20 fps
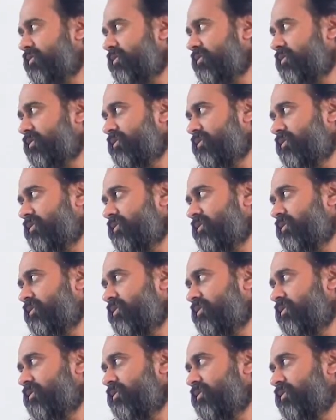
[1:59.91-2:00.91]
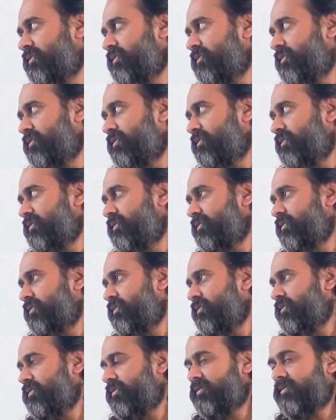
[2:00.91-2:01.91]

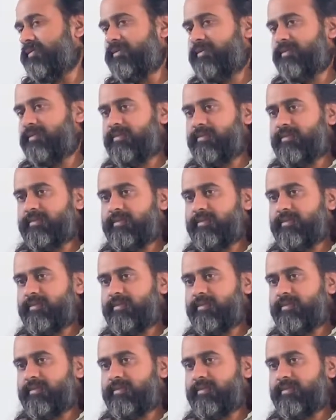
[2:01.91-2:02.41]
(silence)